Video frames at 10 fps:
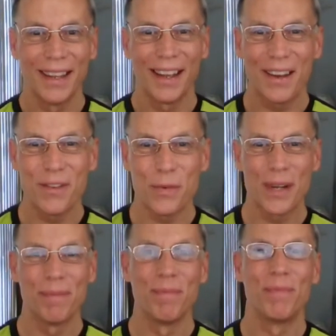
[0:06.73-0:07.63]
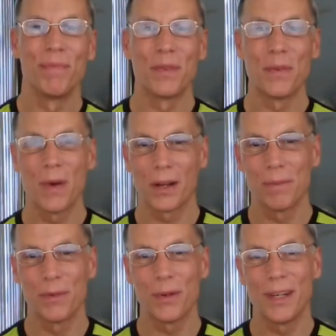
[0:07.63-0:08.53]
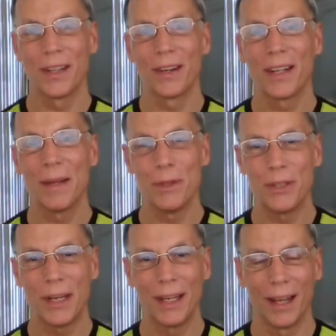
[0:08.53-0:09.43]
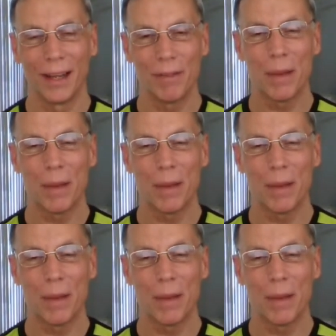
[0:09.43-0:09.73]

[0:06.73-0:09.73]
Hi, everyone. Welcome to another Clean Machine Live.